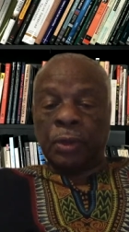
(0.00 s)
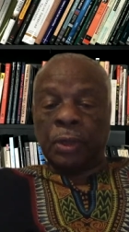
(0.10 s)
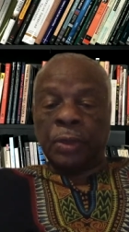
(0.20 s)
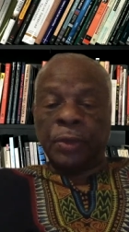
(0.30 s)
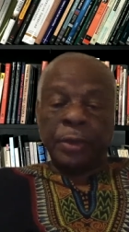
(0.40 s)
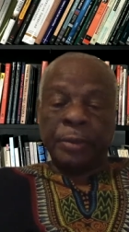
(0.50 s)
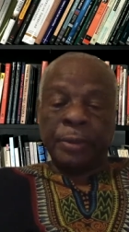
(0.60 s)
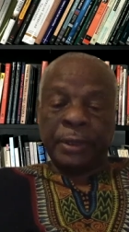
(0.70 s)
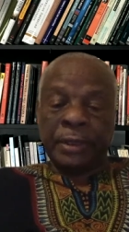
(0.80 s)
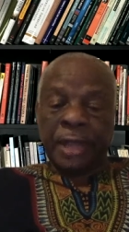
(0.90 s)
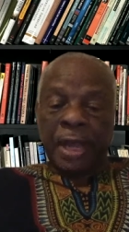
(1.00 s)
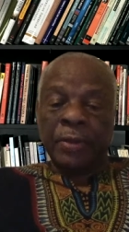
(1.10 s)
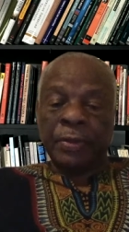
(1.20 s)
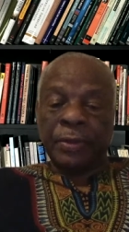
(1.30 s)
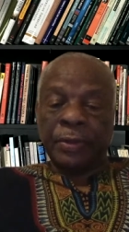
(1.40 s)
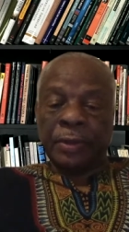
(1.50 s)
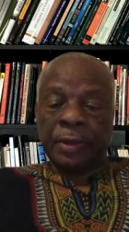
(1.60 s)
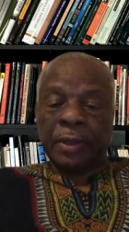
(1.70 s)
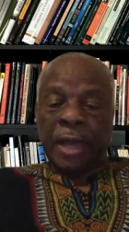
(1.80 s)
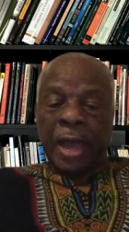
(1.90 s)
Durban, South
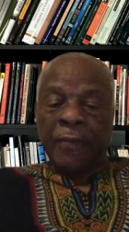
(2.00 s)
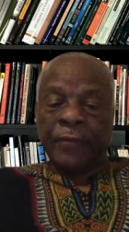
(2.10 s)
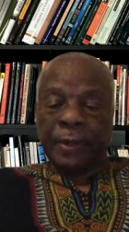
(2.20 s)
Africa.